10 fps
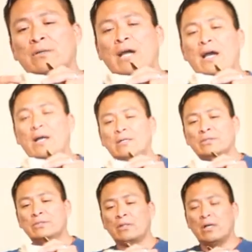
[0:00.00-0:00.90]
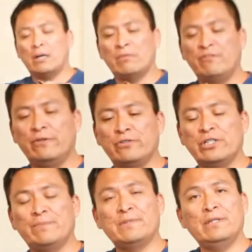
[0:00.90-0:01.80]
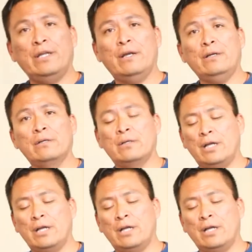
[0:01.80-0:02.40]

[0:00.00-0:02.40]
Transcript: has a few chips in here.